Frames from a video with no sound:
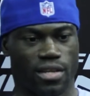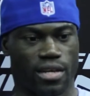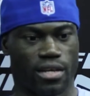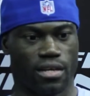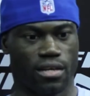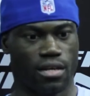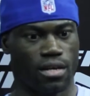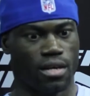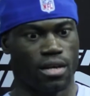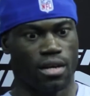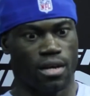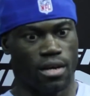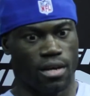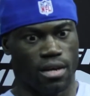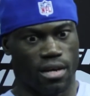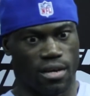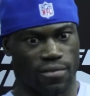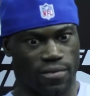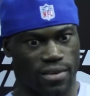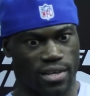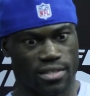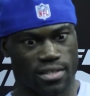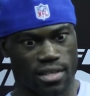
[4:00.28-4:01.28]
it was like,
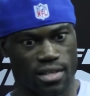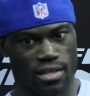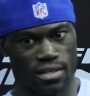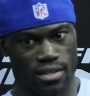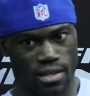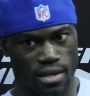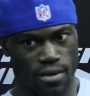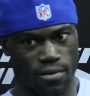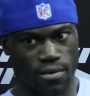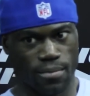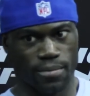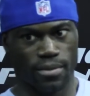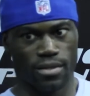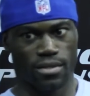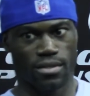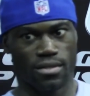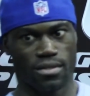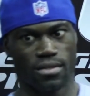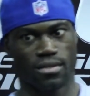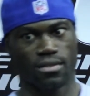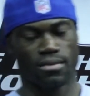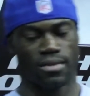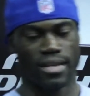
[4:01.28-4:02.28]
if I get taken down, what am I
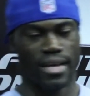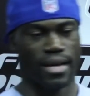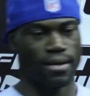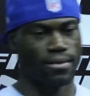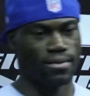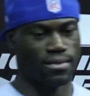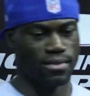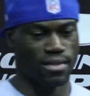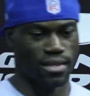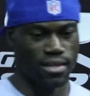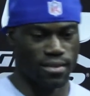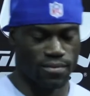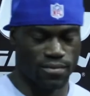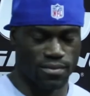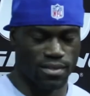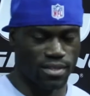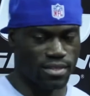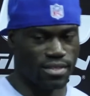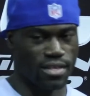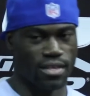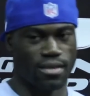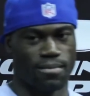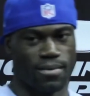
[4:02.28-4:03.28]
going to do? Now it's like, if
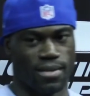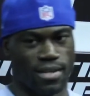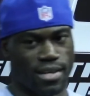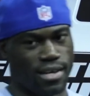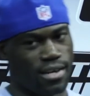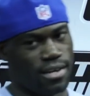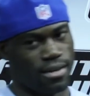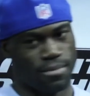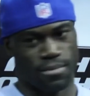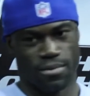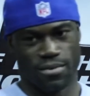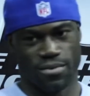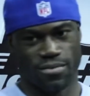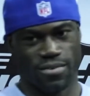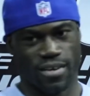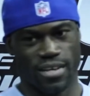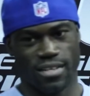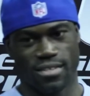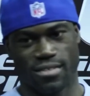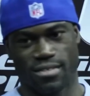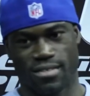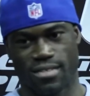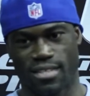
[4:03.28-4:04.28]
you're taking me down, I'm going to
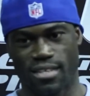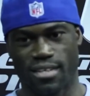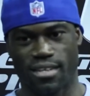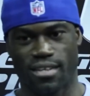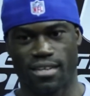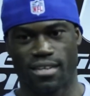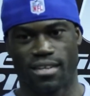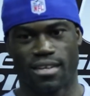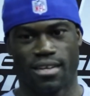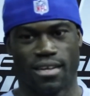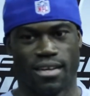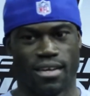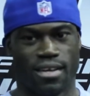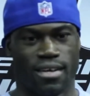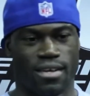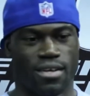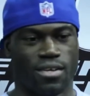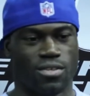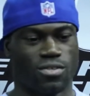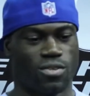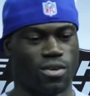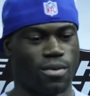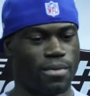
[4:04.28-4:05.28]
fight you still.
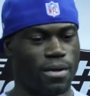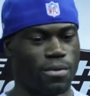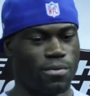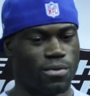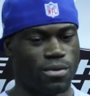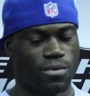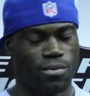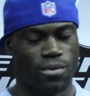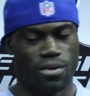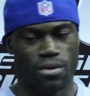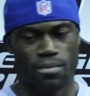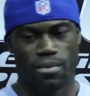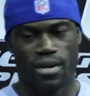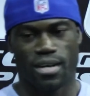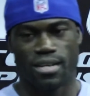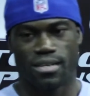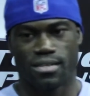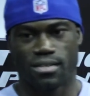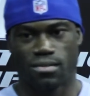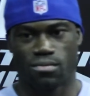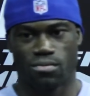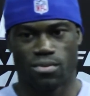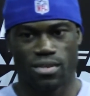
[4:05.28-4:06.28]
So I'm not really worried about
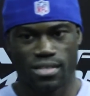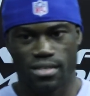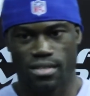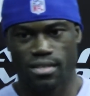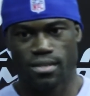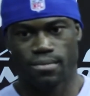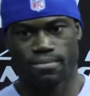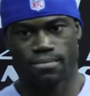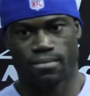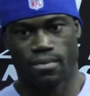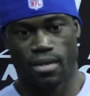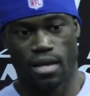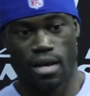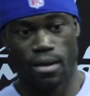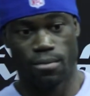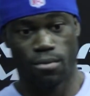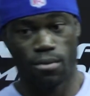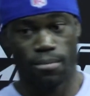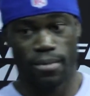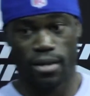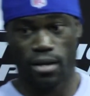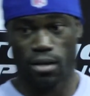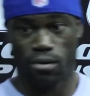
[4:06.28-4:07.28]
it as wrestling. I
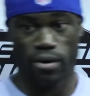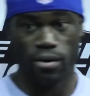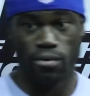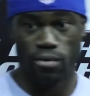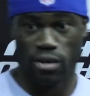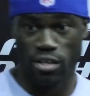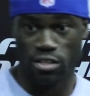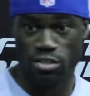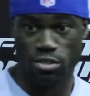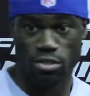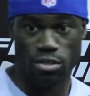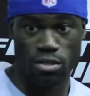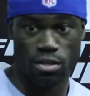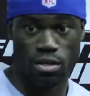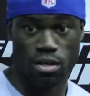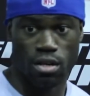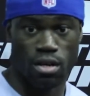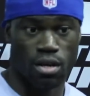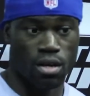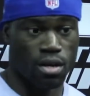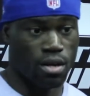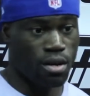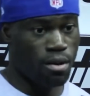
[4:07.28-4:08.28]
know I'm not a great wrestler,
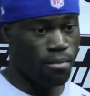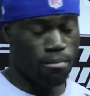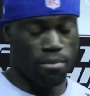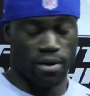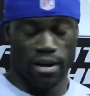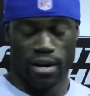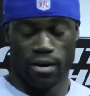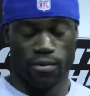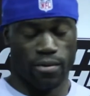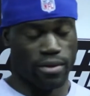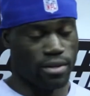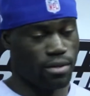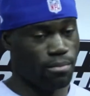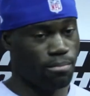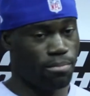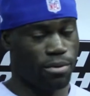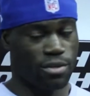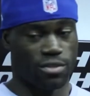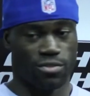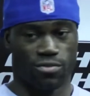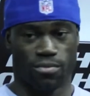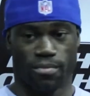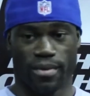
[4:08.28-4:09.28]
but I know I can
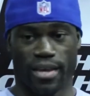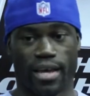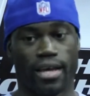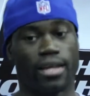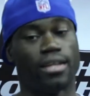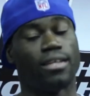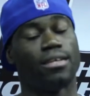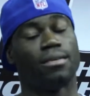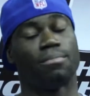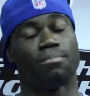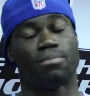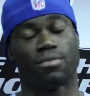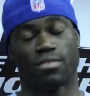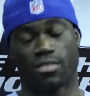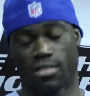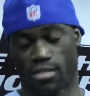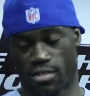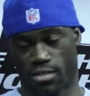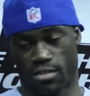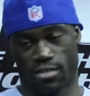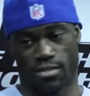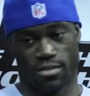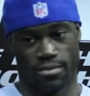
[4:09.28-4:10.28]
punch from any
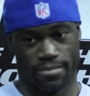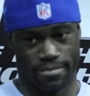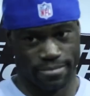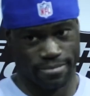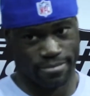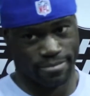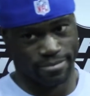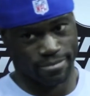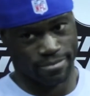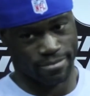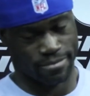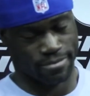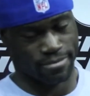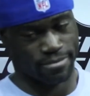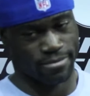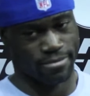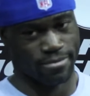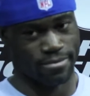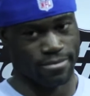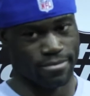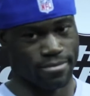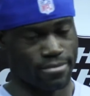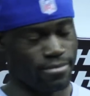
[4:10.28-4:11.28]
position.
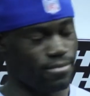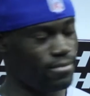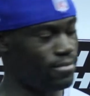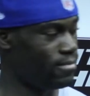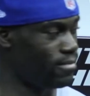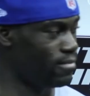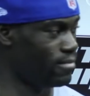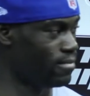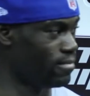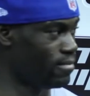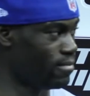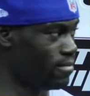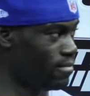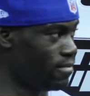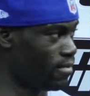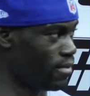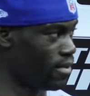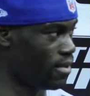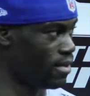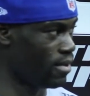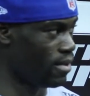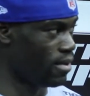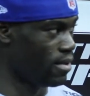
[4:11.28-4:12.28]
As you've been doing all these
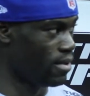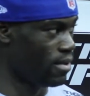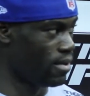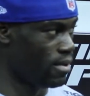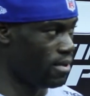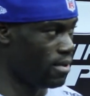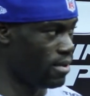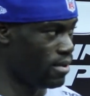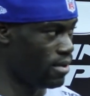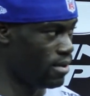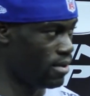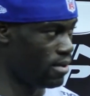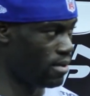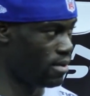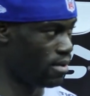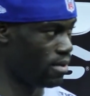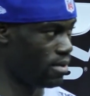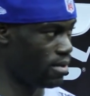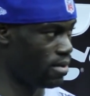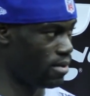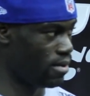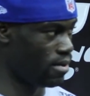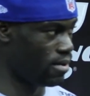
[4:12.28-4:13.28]
interviews this week, have you,
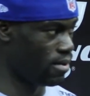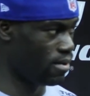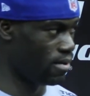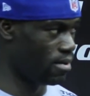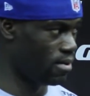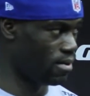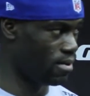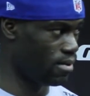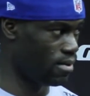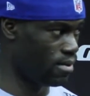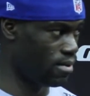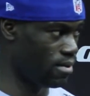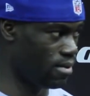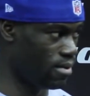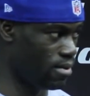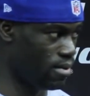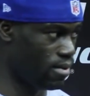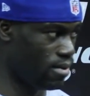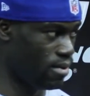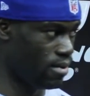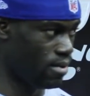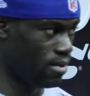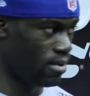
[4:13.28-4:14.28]
have you kind of felt the
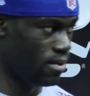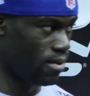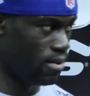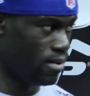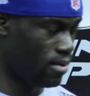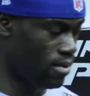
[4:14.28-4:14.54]
need to